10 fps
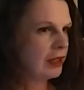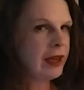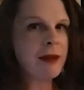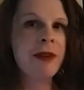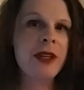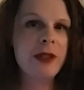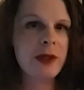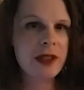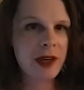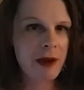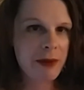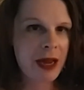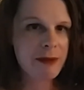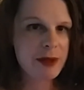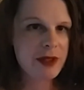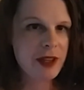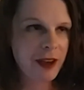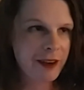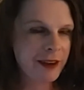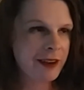yeah, I'm gonna do a time lapse
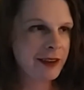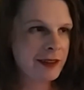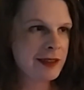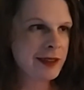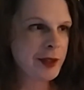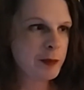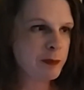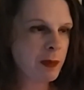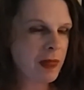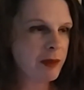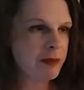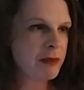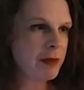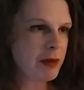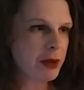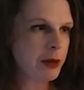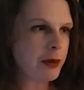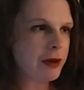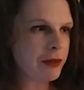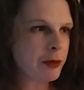and I'll maybe
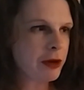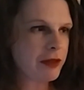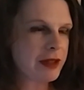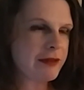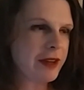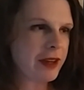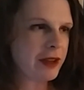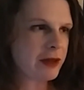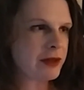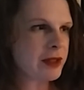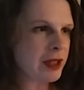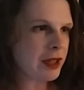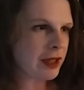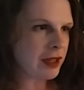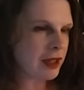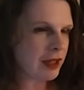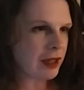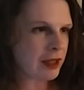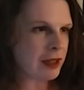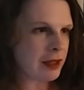record a few more of these videos
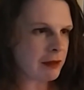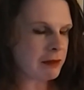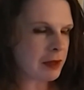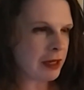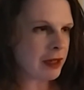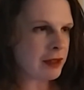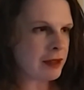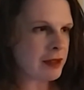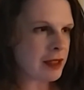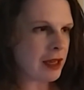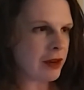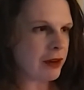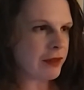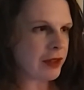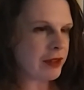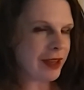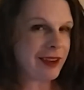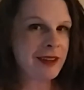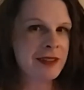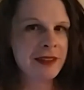and see how I feel at the
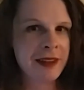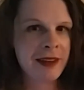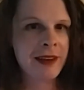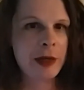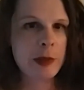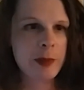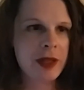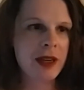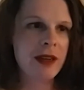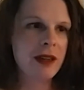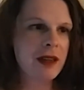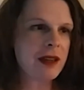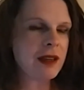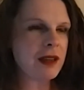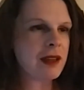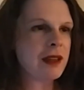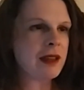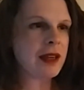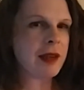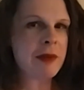end. And I hope that
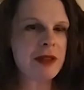I'm